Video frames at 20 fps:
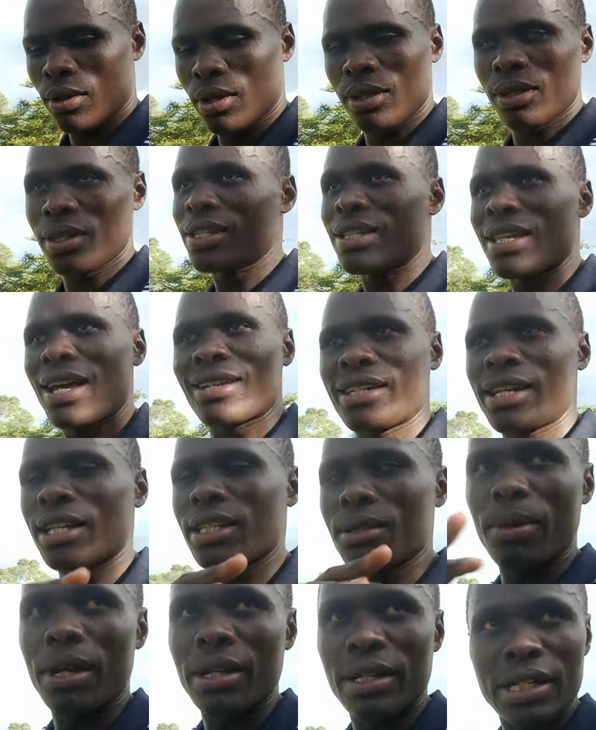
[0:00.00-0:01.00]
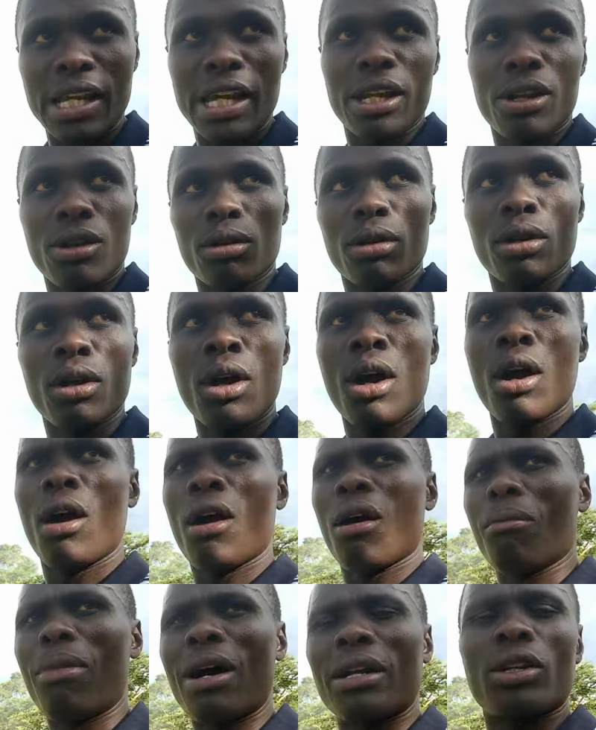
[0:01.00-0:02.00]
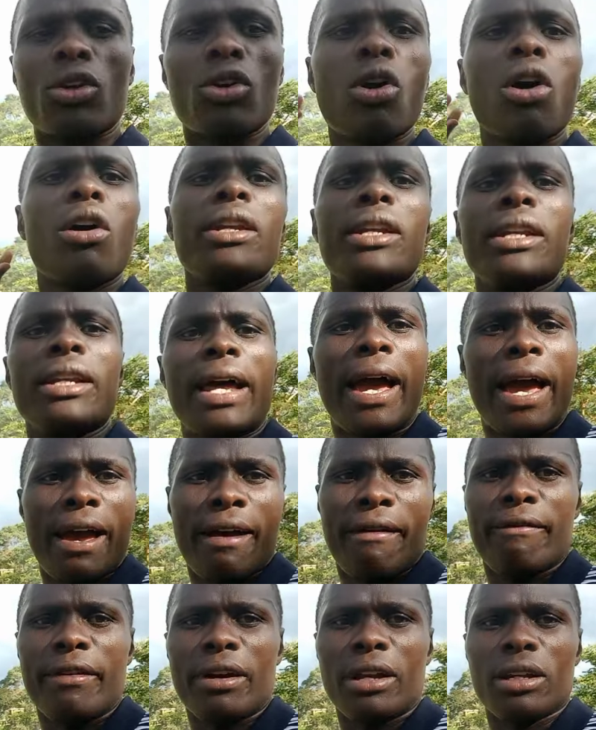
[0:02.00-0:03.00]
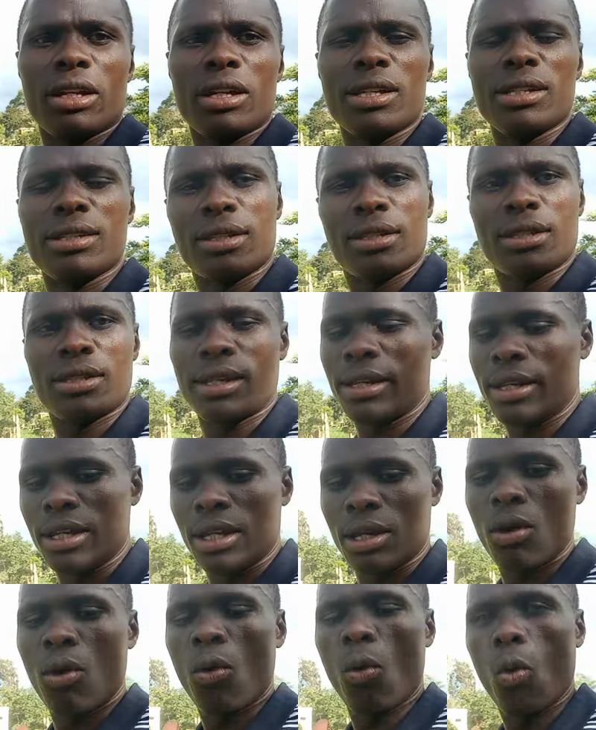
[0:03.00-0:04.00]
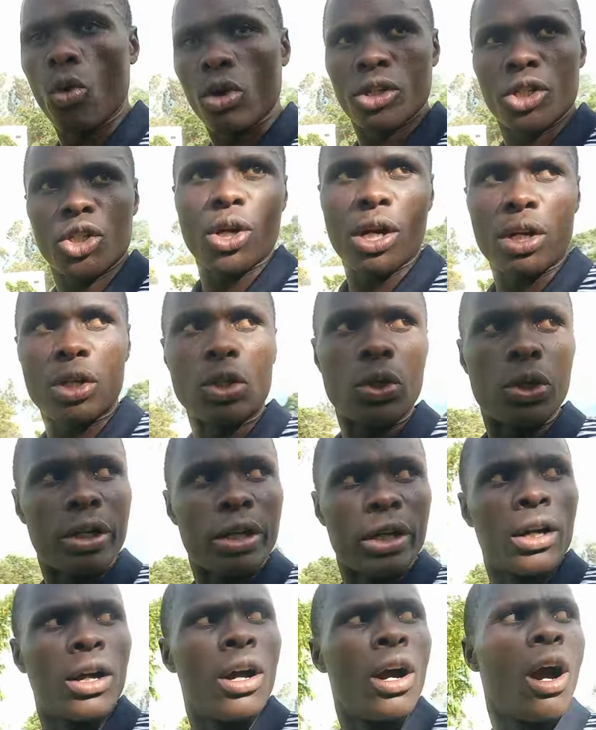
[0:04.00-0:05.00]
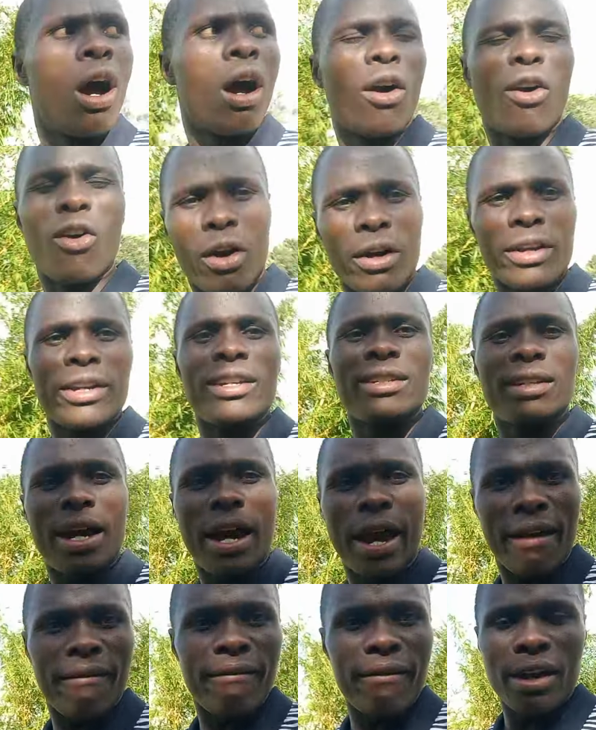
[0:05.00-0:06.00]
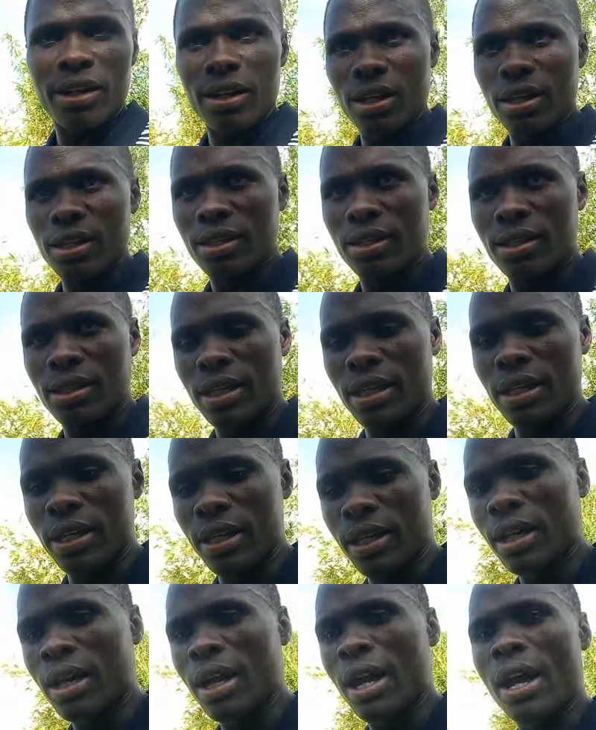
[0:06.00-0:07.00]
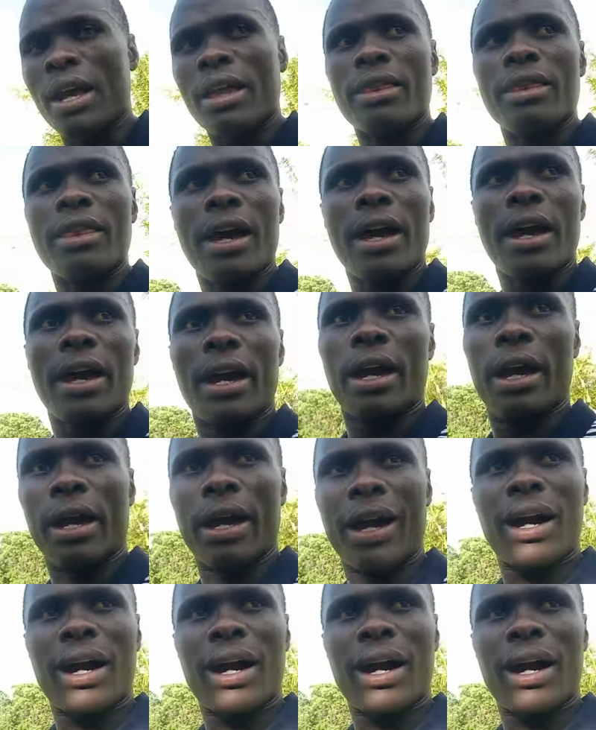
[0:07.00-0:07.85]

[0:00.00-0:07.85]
These are just material, but God in heaven is seeing what you are doing. God in heaven is seeing the,